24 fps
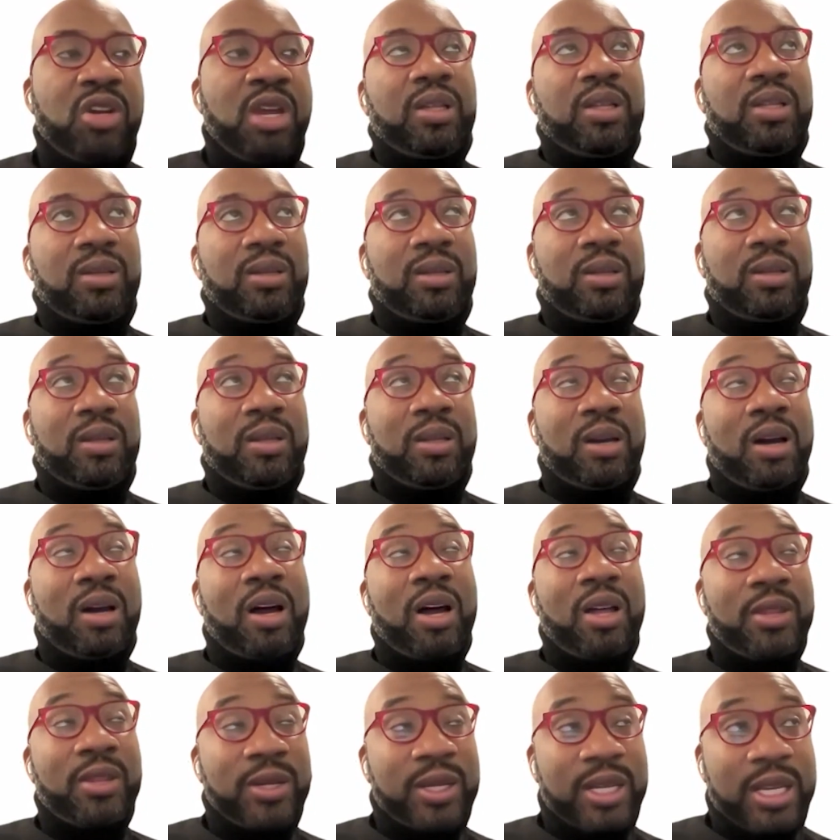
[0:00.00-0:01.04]
The
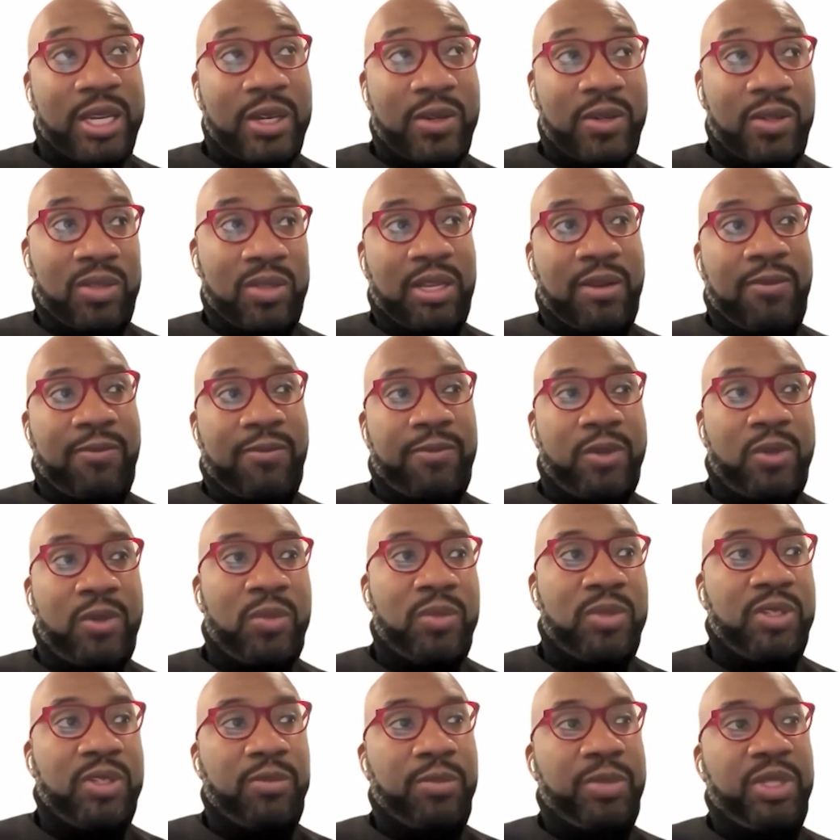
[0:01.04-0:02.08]
other areas that
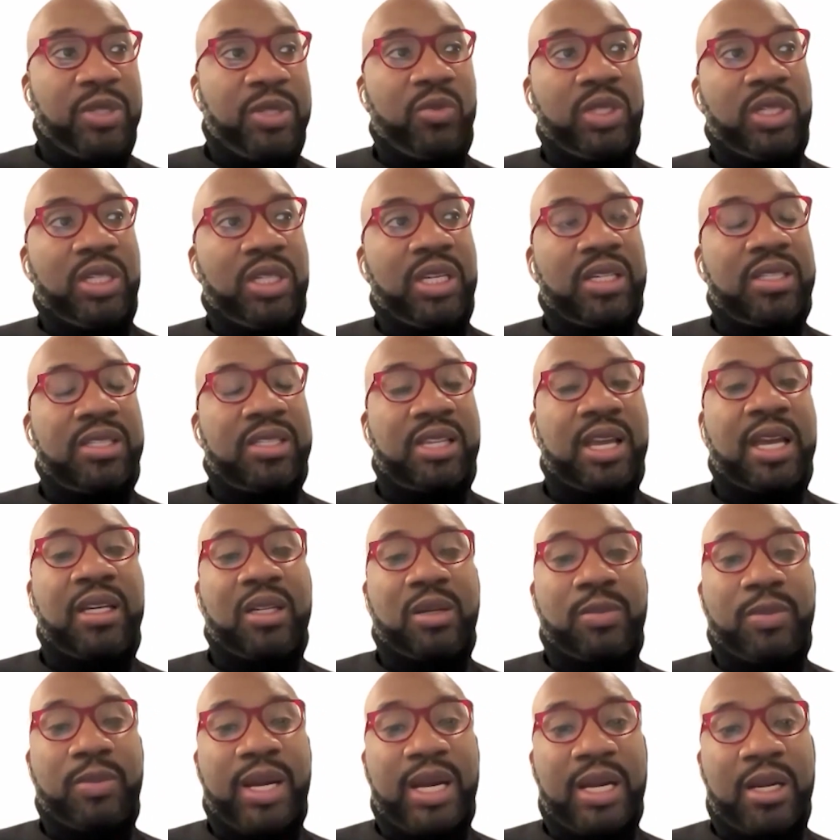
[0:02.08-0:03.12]
firms have been really excited
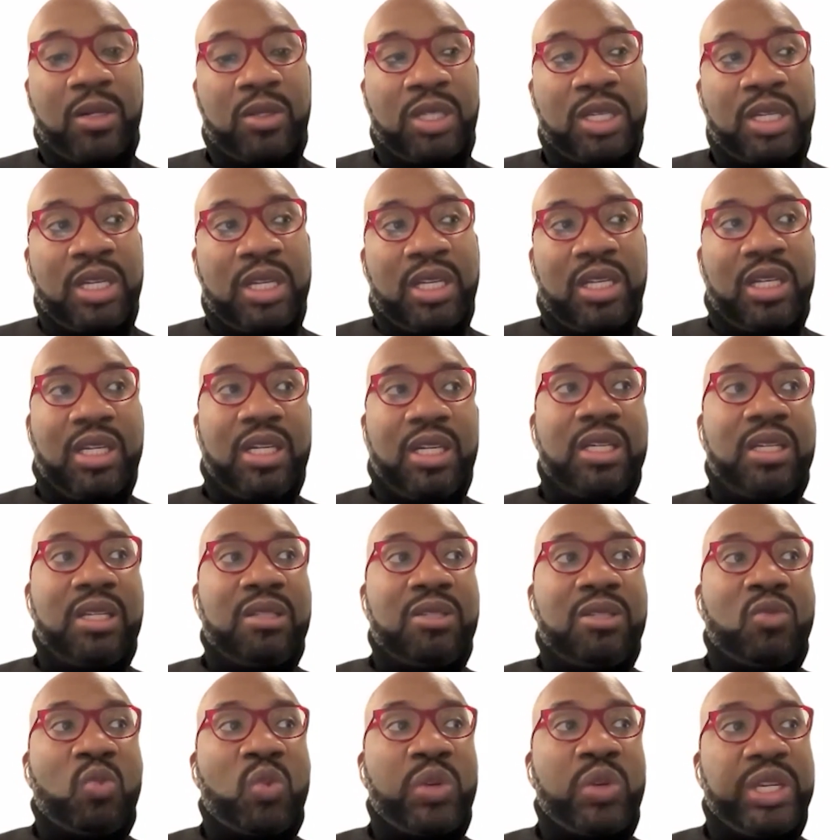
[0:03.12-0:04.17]
about
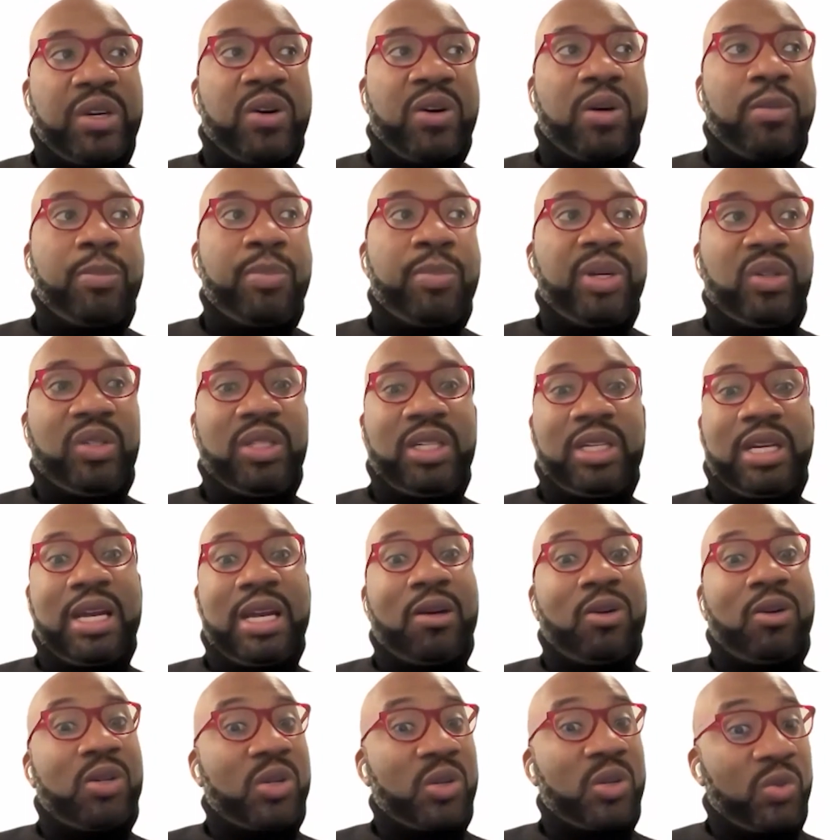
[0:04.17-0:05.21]
is we are building
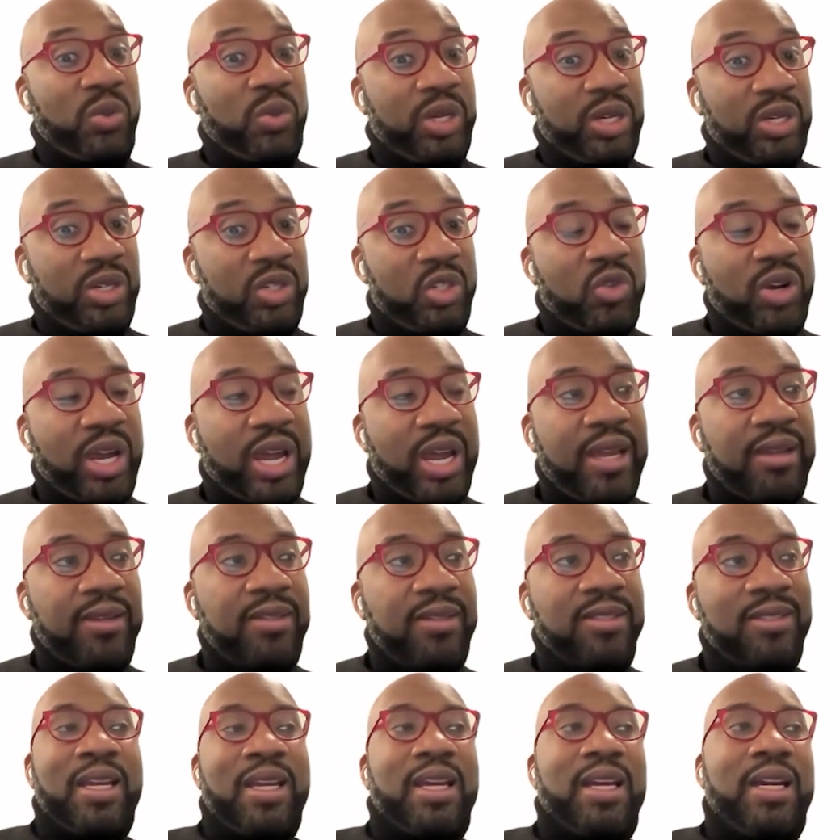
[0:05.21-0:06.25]
out career
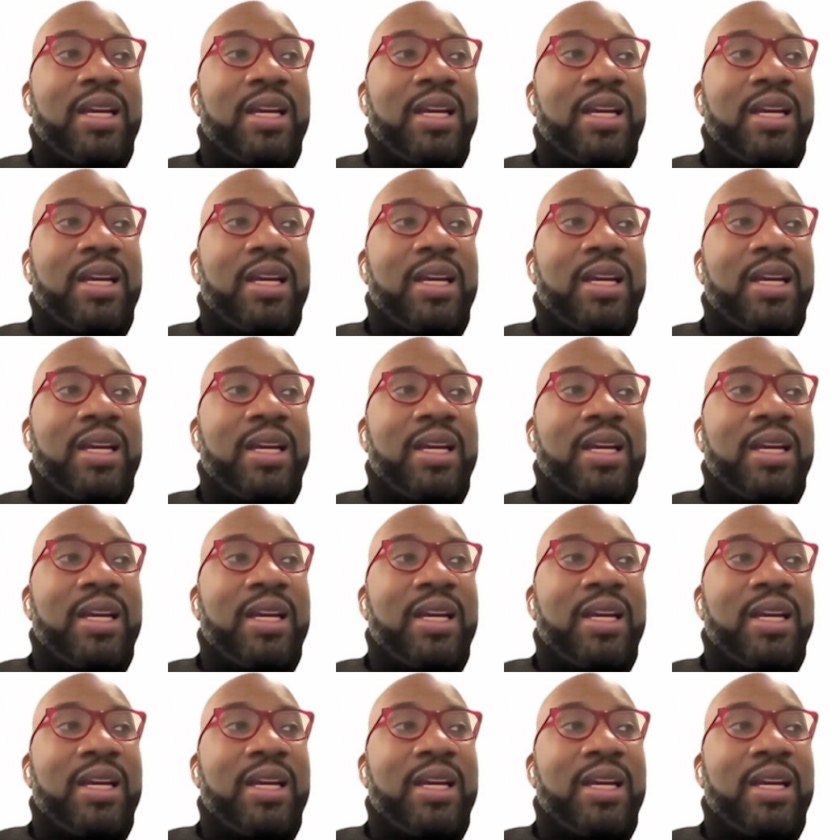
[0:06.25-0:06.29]
tracks.